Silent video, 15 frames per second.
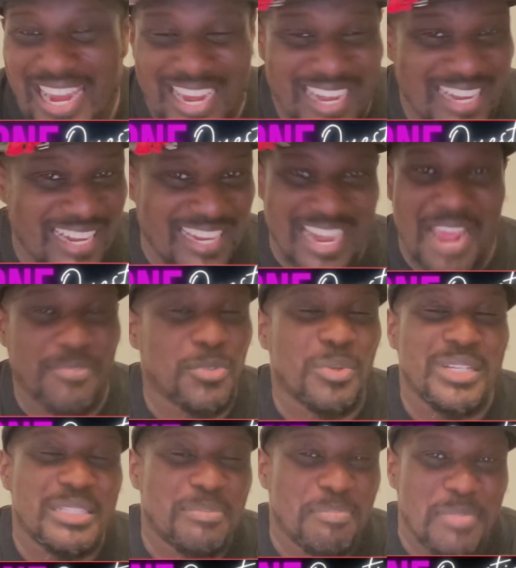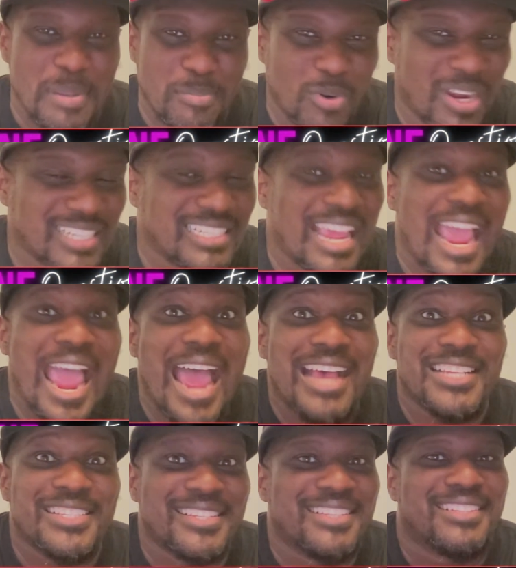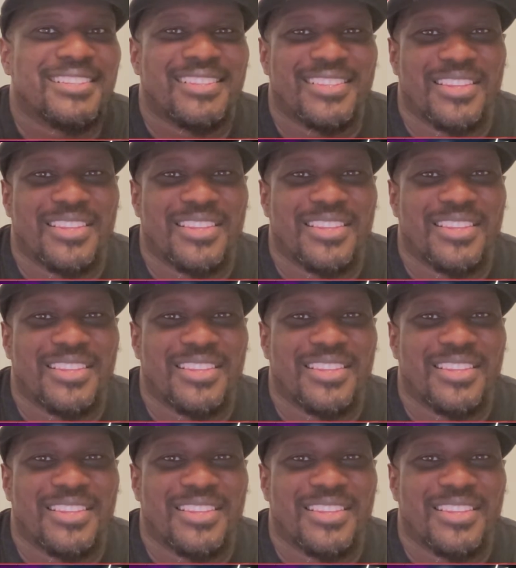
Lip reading: and then afterwards, people got to ask